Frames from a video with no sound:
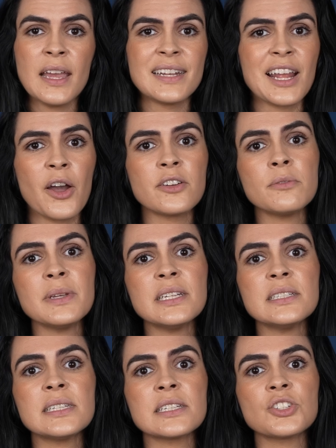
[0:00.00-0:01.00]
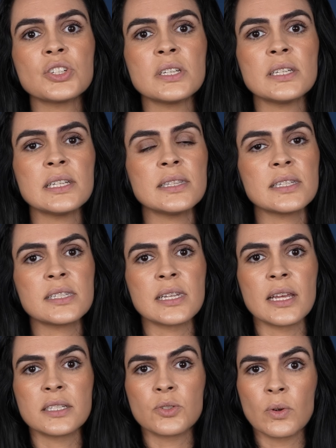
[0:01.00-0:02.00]
Now, I don't mean addiction in the
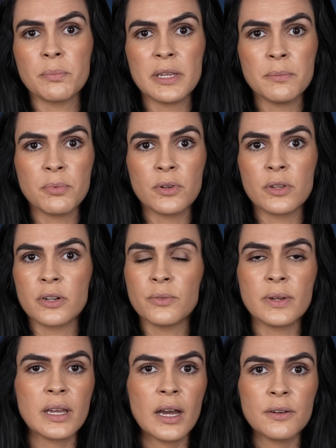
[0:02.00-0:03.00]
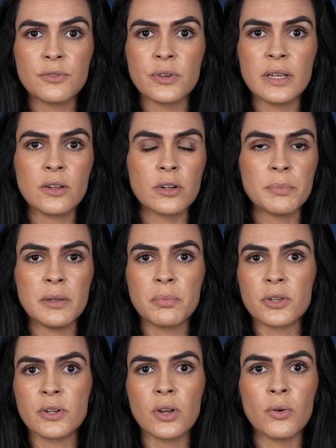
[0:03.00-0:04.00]
sense where people are recovering or people
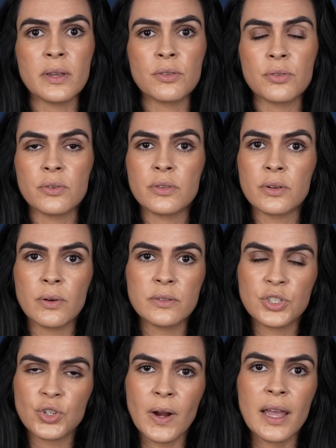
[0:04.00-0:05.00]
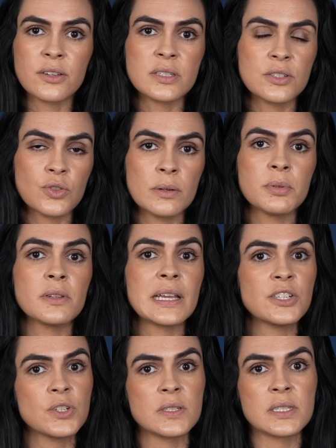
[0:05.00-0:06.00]
are going through their own trials and
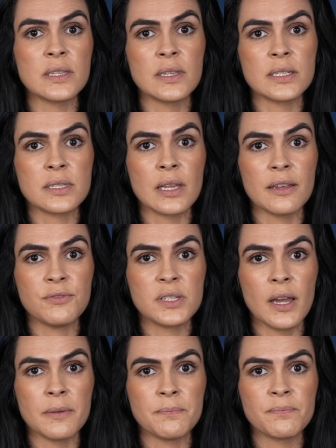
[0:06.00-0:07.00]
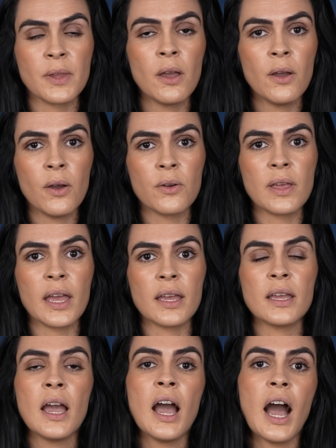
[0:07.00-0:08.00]
tribulations in this lifetime,
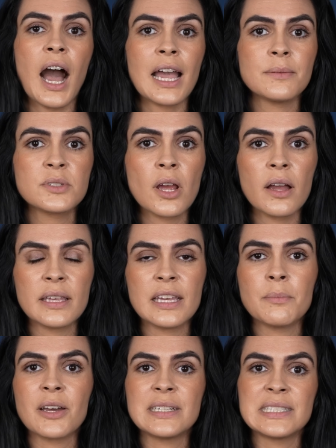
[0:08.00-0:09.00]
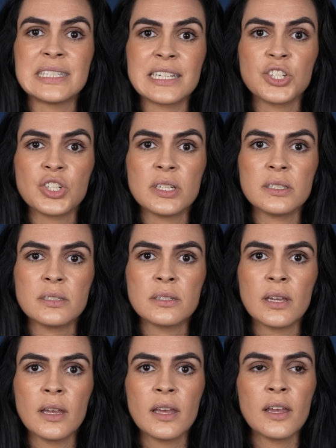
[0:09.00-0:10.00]
okay? I am talking about addiction
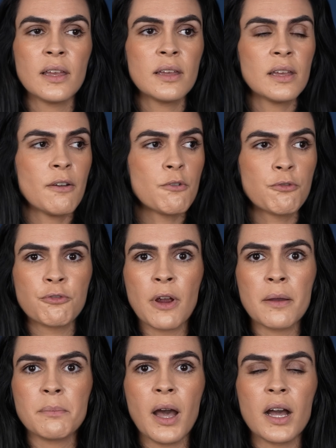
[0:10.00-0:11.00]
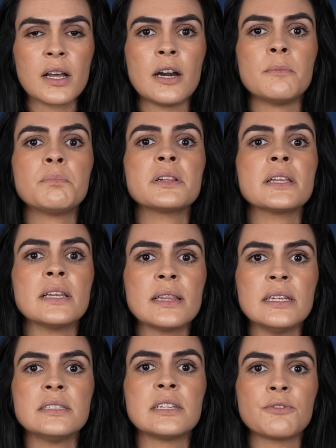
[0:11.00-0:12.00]
from a
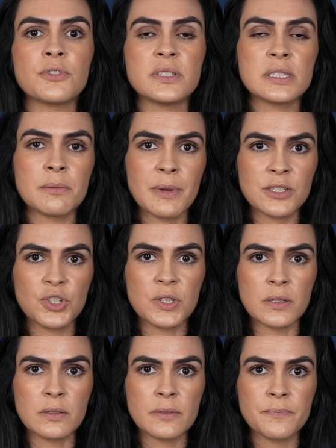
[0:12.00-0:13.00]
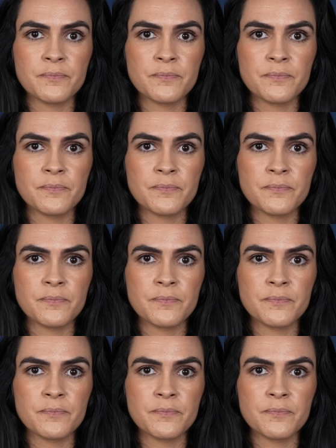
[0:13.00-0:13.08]
completely different dimension